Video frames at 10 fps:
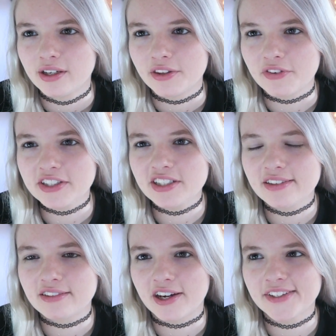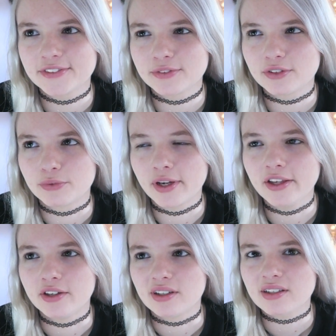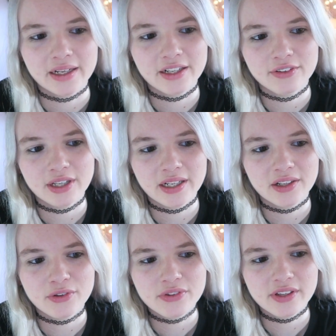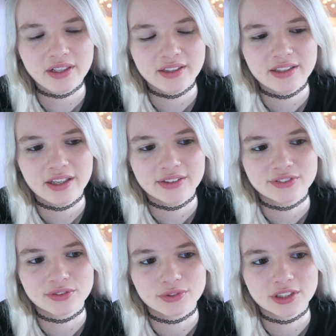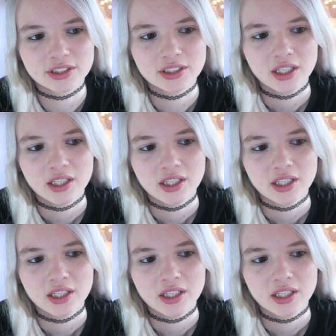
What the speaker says: The thing is, he died really young, and I don't think that he ever really